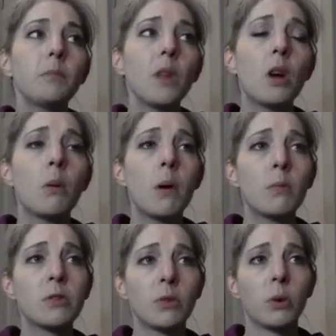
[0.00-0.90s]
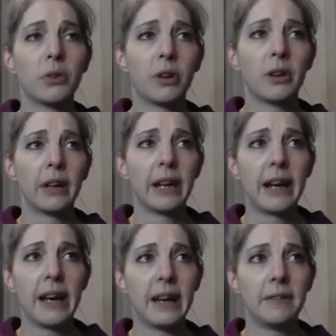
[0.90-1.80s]
mom was older and
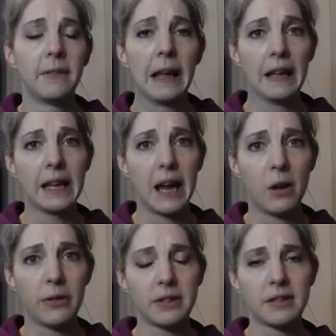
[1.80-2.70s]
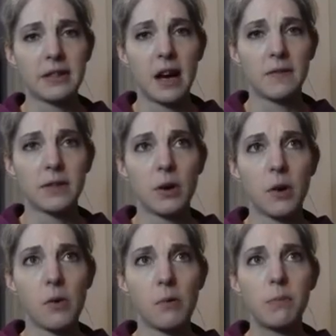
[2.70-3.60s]
had failing health and stuff,
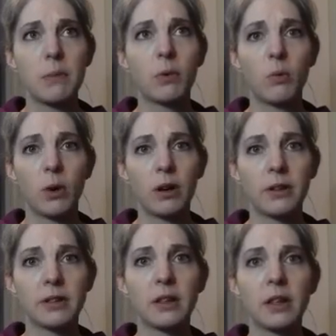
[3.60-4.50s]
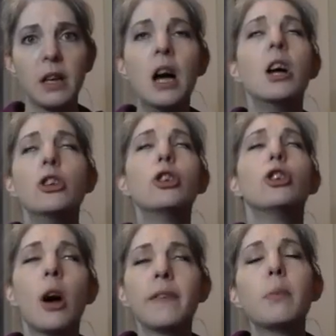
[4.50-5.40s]
so people weren't,
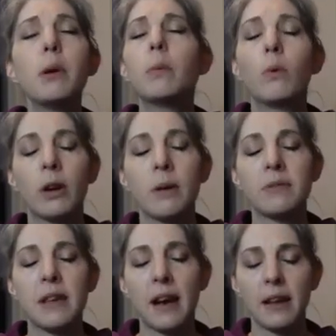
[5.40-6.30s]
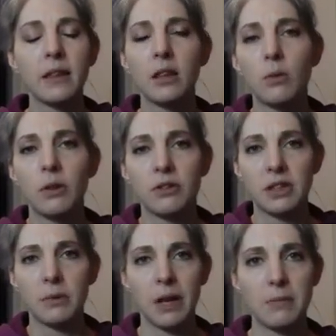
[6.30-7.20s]
not that people weren't upset, I think you
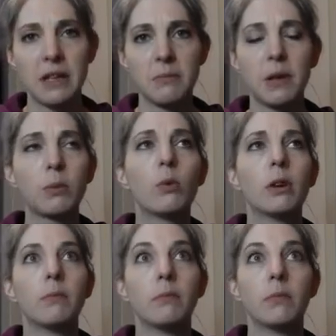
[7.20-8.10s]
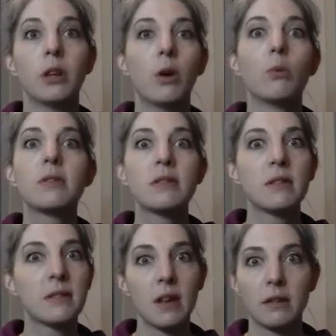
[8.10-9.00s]
understand what I mean. People weren't, you know, it wasn't a
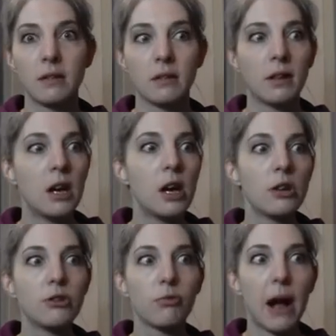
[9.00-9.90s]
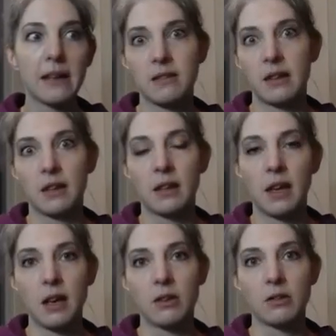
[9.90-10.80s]
sudden, drastic
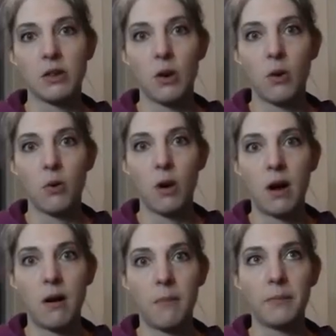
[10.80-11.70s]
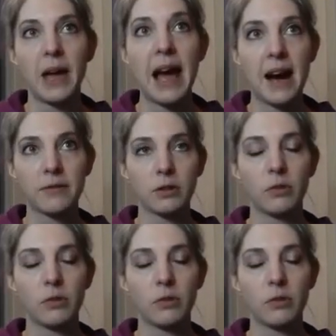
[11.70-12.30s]
thing. So after the